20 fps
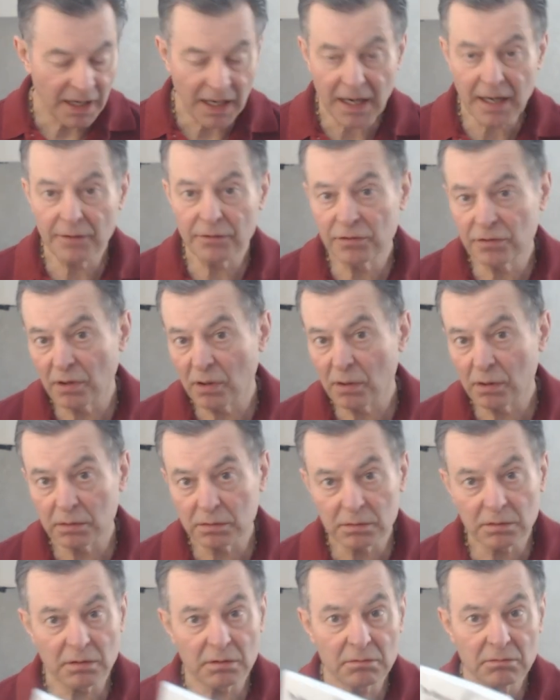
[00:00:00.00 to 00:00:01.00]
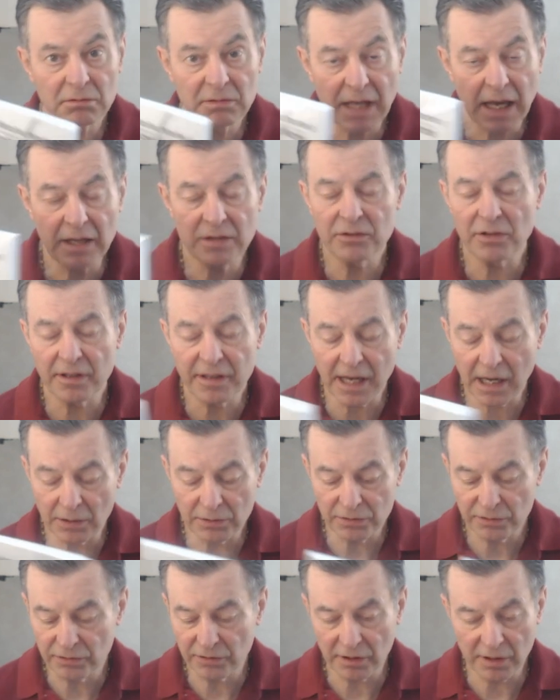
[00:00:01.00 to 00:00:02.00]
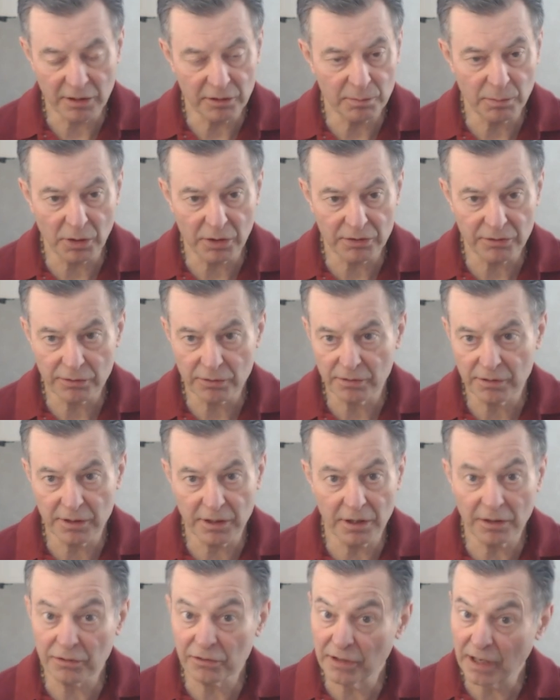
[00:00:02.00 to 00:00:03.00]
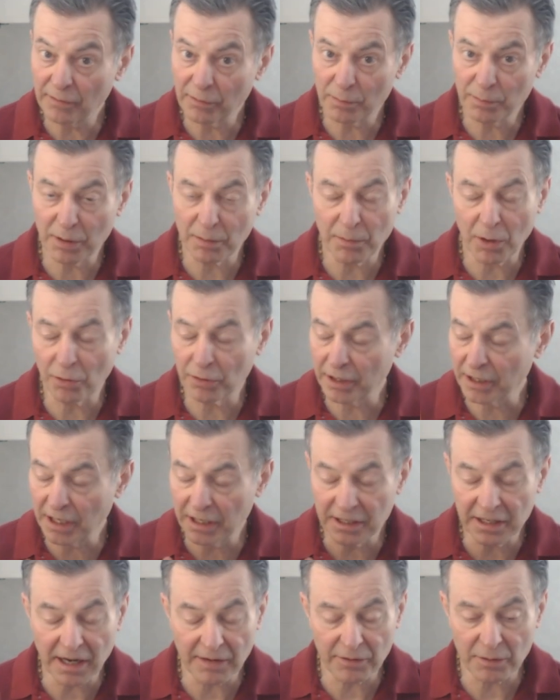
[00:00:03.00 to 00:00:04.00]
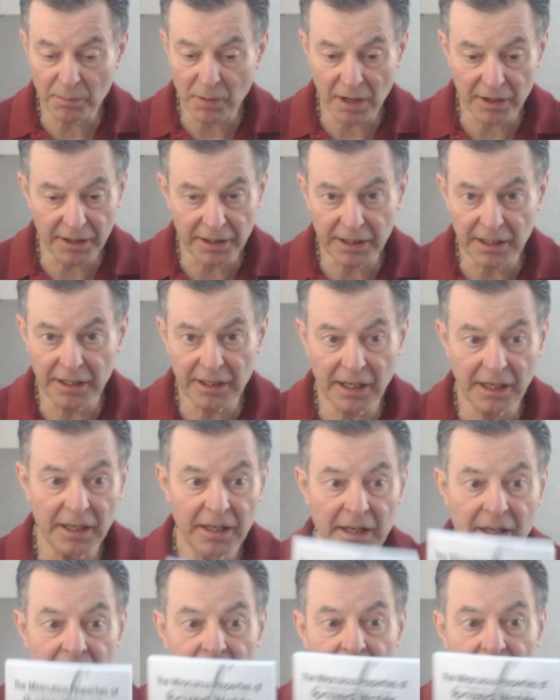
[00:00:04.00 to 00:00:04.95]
I have sold tens of thousands of these books through the years, never promoted it, never marketed it.